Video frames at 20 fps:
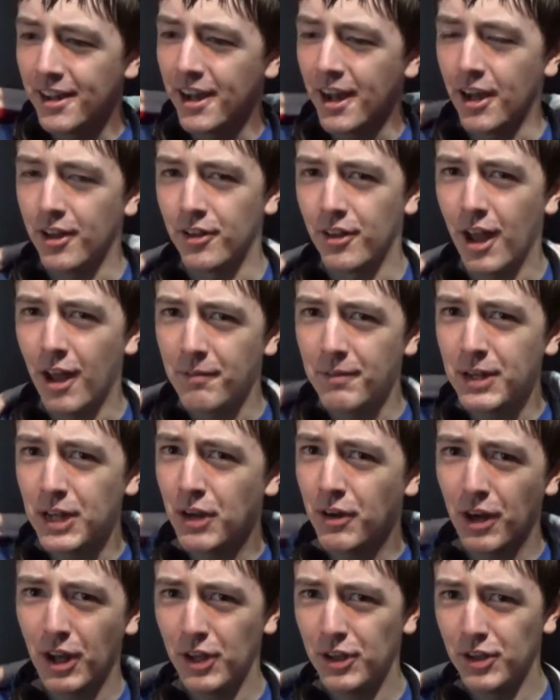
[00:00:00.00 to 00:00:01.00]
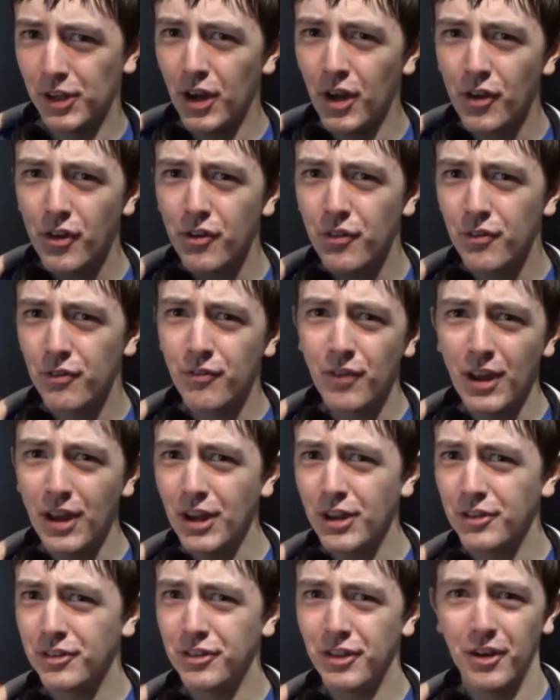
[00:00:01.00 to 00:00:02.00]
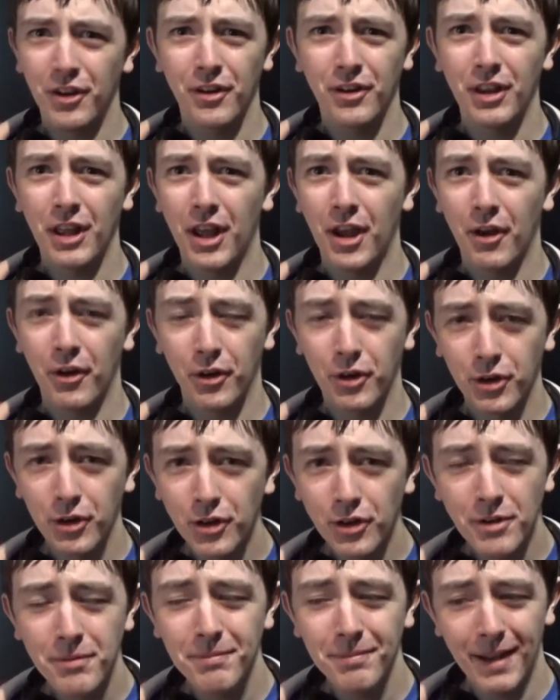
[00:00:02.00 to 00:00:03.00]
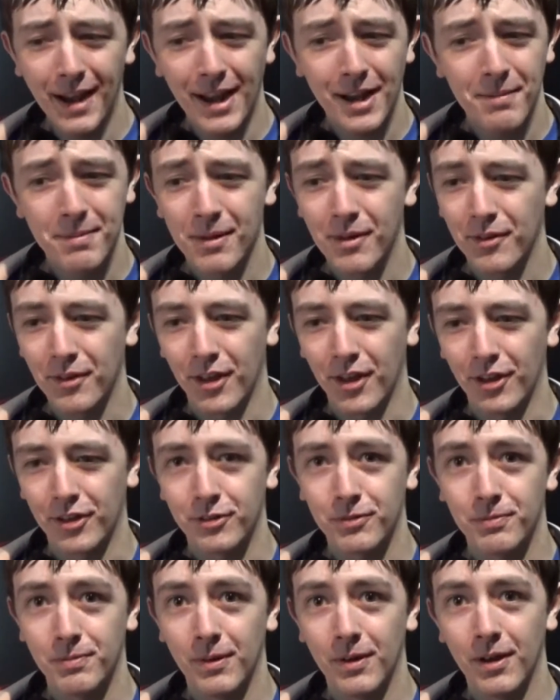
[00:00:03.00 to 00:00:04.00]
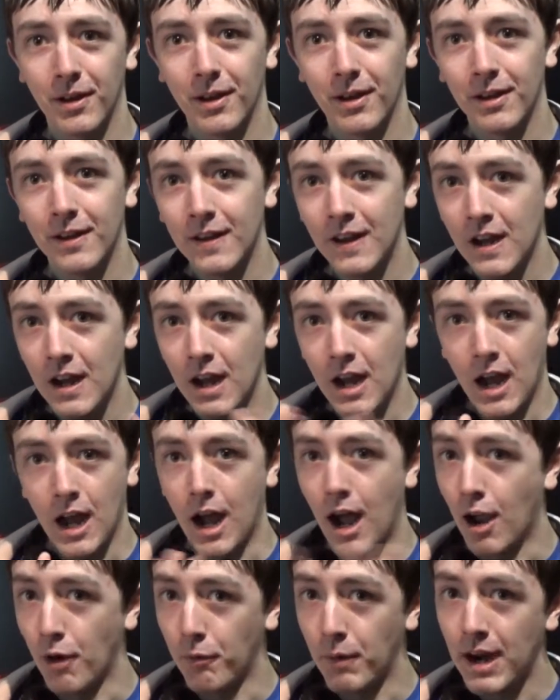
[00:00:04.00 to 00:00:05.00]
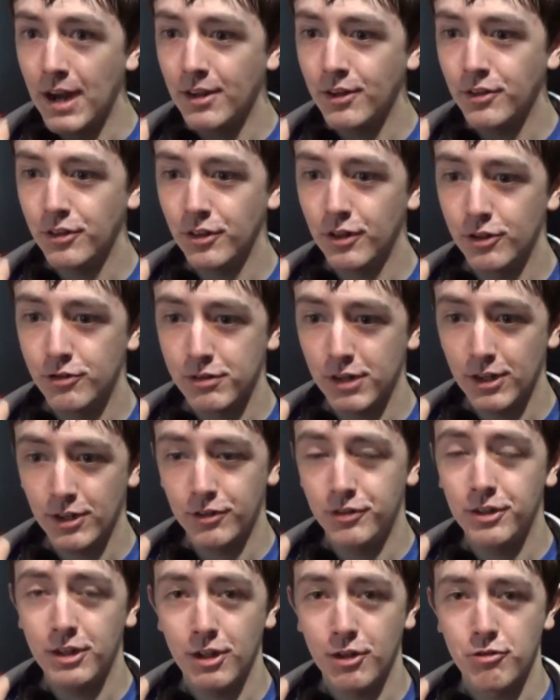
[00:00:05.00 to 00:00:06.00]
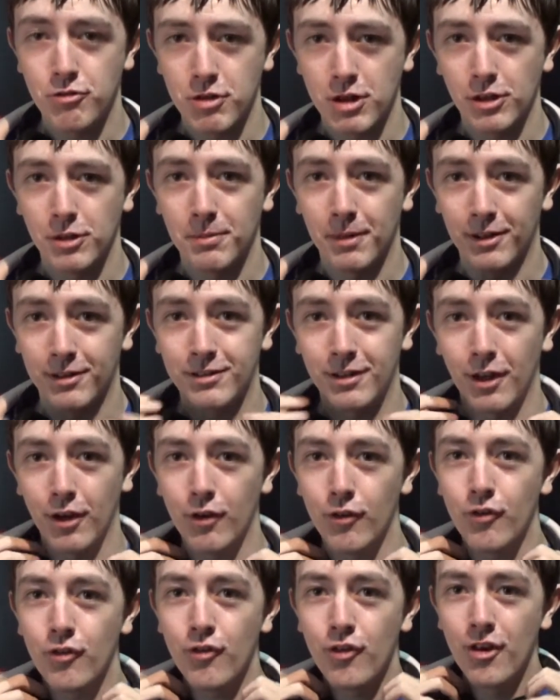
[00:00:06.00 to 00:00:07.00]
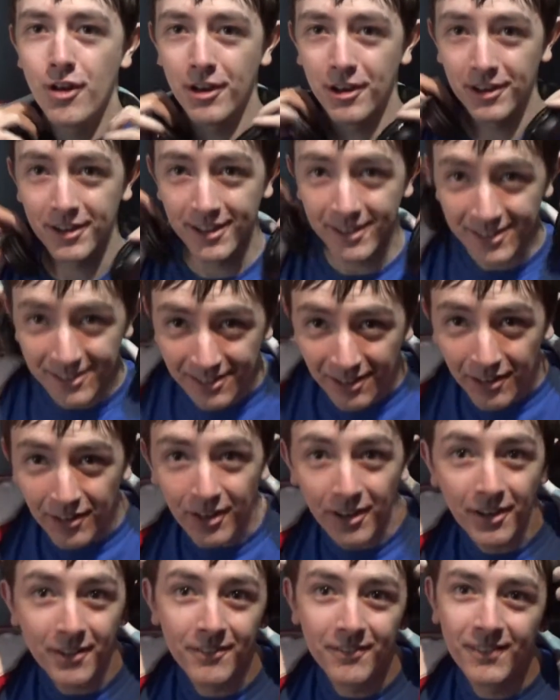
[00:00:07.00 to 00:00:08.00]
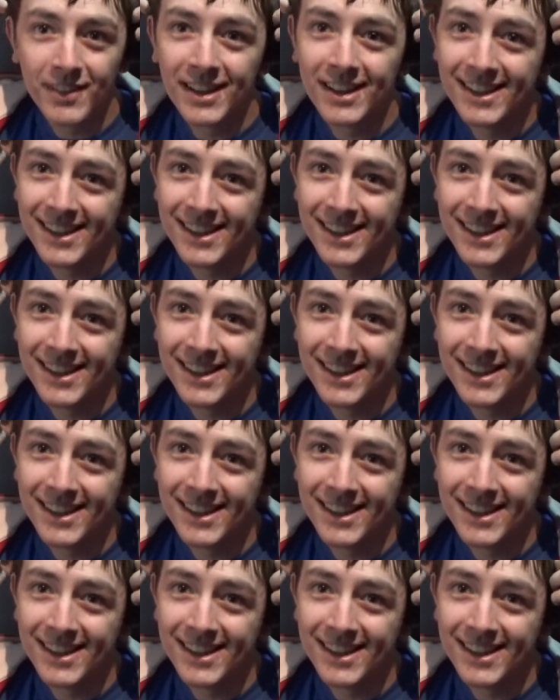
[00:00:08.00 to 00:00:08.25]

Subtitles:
I've been hearing a lot of things here and there, good and bad about this, but I waited until I tried to see the trailer myself. So,